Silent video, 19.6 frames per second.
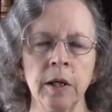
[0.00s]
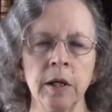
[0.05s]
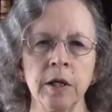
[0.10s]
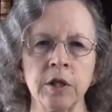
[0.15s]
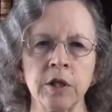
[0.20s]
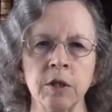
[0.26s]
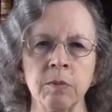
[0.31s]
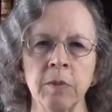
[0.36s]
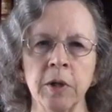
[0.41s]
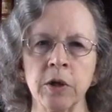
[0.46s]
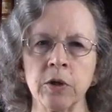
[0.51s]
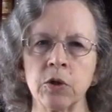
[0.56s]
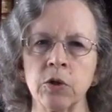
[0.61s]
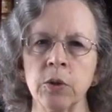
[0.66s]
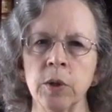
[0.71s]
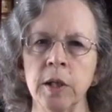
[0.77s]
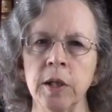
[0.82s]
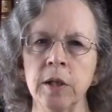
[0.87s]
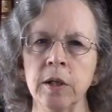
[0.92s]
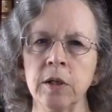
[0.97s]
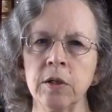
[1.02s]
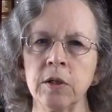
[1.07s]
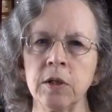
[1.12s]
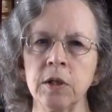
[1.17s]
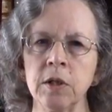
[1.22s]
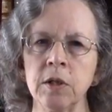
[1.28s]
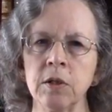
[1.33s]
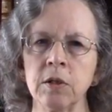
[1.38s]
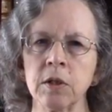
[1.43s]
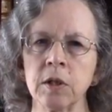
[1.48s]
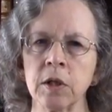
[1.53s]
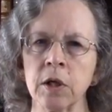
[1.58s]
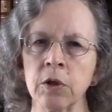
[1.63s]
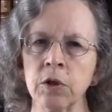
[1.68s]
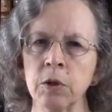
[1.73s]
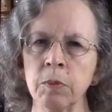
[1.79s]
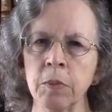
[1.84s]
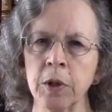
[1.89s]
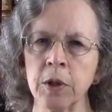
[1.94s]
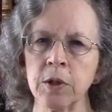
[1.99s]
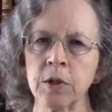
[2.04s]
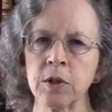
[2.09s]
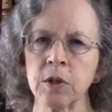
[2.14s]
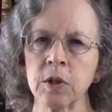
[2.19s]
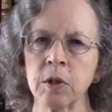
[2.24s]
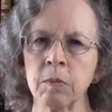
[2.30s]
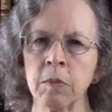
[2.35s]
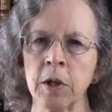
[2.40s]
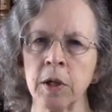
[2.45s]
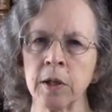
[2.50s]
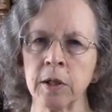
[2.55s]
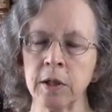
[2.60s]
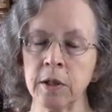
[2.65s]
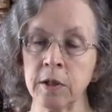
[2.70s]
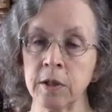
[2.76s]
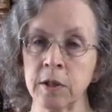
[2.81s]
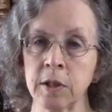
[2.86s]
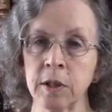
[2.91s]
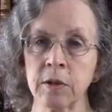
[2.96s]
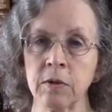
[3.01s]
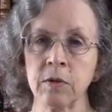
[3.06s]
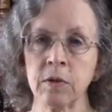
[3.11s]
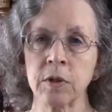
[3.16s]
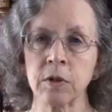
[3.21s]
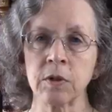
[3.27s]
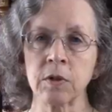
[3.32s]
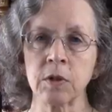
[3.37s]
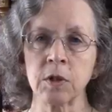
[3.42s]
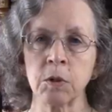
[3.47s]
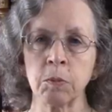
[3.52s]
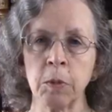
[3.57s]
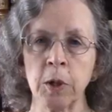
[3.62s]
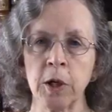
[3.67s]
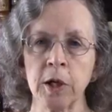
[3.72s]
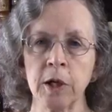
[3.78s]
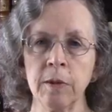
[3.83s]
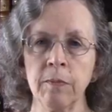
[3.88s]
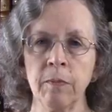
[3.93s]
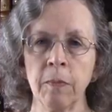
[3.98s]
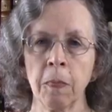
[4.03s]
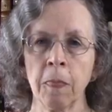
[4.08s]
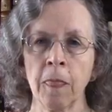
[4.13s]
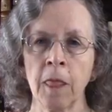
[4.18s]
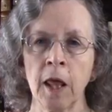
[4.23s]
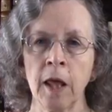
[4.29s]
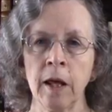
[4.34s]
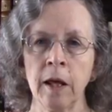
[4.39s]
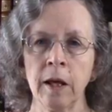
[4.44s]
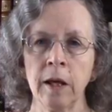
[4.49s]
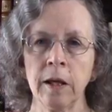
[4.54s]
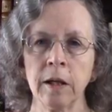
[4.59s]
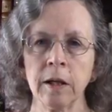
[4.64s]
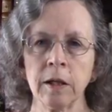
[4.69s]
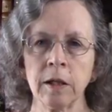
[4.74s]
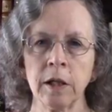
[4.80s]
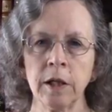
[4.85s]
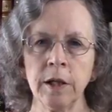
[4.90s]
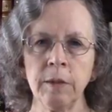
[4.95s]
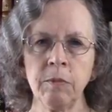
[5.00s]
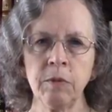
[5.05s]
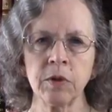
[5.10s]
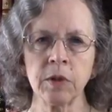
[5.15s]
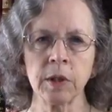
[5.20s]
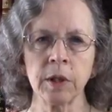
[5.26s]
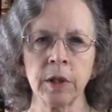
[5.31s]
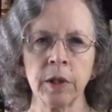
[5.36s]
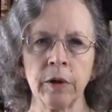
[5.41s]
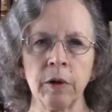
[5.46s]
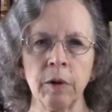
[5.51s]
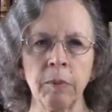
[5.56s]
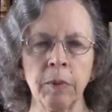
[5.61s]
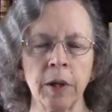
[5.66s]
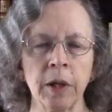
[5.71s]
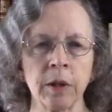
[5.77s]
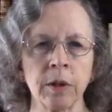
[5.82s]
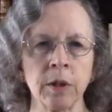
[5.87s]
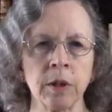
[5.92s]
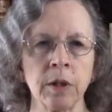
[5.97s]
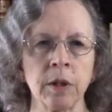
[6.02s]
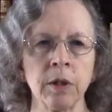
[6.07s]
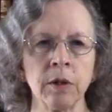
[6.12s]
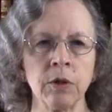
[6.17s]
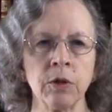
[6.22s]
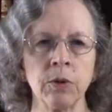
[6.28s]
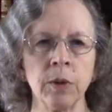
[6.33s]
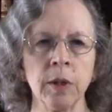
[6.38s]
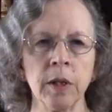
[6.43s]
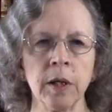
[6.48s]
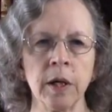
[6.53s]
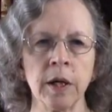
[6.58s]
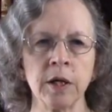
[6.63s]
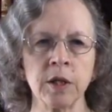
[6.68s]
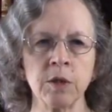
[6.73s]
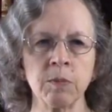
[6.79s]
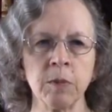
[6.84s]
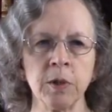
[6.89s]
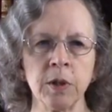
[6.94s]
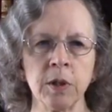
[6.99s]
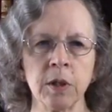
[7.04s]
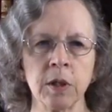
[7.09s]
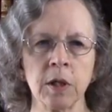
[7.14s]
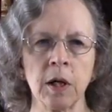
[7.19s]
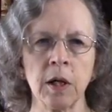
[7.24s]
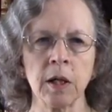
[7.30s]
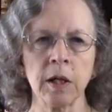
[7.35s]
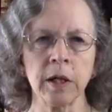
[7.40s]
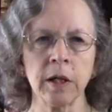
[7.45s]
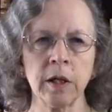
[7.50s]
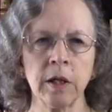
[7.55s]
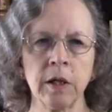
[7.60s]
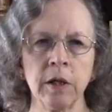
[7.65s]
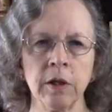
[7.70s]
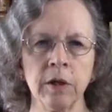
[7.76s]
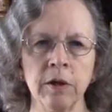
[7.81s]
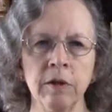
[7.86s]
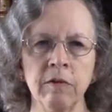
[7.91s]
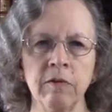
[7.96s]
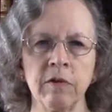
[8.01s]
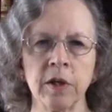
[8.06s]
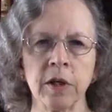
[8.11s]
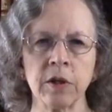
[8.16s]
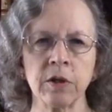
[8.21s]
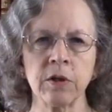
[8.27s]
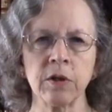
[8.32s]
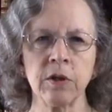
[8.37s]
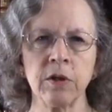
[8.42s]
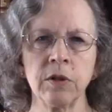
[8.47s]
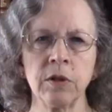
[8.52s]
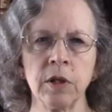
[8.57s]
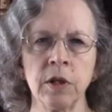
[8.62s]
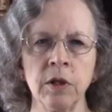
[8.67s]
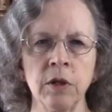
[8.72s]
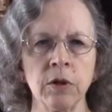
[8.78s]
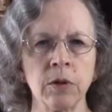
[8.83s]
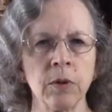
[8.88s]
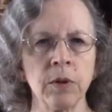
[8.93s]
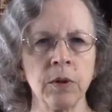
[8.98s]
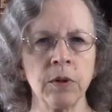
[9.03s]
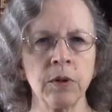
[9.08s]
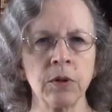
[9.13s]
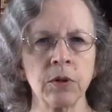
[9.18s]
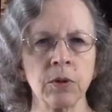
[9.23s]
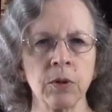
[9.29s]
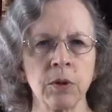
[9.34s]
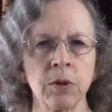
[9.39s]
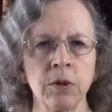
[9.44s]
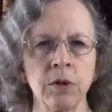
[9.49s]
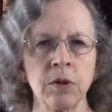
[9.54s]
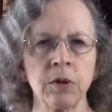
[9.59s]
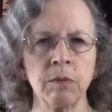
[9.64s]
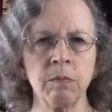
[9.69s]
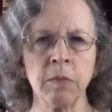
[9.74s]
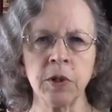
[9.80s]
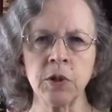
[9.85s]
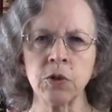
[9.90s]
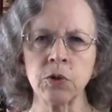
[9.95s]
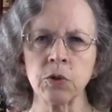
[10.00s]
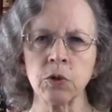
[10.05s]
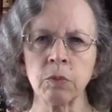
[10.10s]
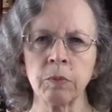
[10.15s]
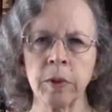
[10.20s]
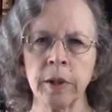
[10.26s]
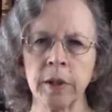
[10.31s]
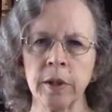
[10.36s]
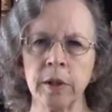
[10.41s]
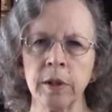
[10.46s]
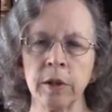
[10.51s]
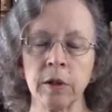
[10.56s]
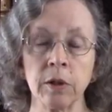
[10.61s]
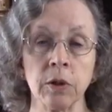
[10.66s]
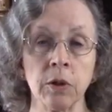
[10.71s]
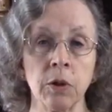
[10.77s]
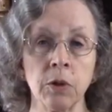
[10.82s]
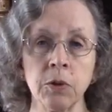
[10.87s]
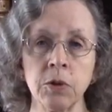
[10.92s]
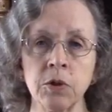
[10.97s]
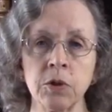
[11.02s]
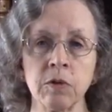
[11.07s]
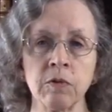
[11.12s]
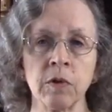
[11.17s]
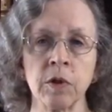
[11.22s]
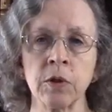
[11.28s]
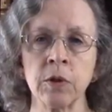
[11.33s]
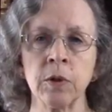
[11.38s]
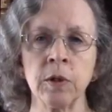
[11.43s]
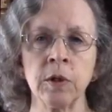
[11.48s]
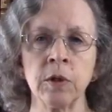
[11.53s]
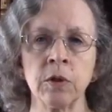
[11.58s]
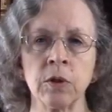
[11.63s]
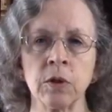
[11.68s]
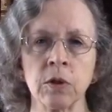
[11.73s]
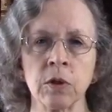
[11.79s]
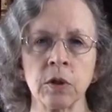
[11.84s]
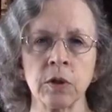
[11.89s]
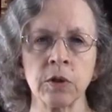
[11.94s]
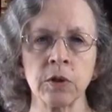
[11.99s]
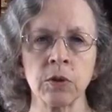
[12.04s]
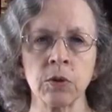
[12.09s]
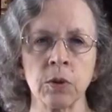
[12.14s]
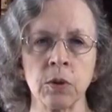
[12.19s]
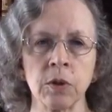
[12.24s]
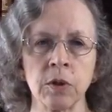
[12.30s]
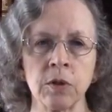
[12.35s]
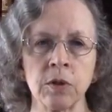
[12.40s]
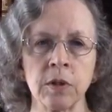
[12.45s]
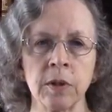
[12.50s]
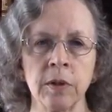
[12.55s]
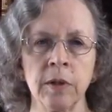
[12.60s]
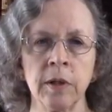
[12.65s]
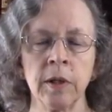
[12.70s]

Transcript: It's about treating disease in other parts of the body instead of just the spine. It claims that chiropractic can treat asthma, colic, ear infections, endocrine disorders, menstrual pain, and a host of other internal disorders.